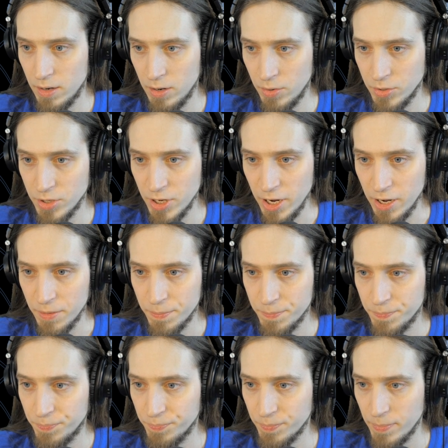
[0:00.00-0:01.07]
Okay.
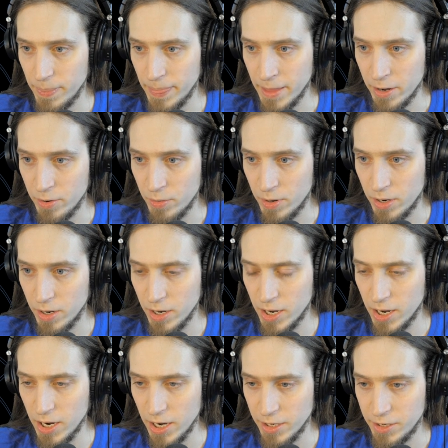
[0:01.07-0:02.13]
Now
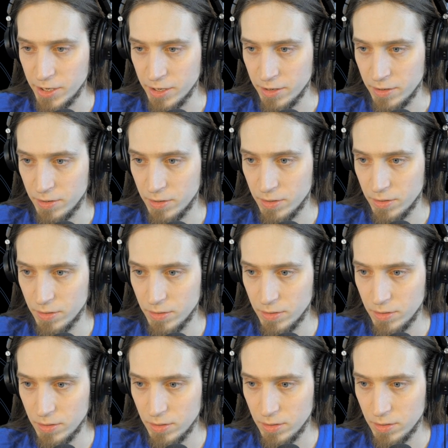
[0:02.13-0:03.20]
I can
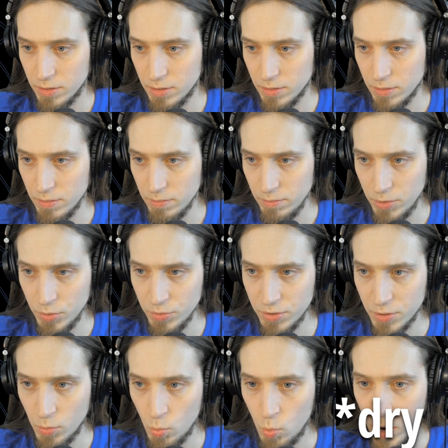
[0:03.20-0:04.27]
mute
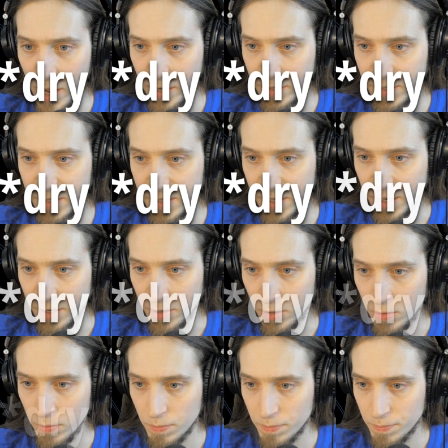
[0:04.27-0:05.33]
the wet
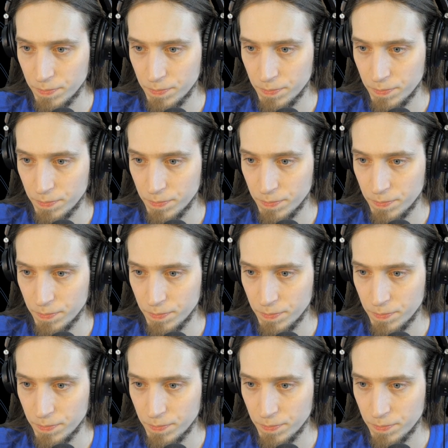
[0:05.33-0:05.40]
signal.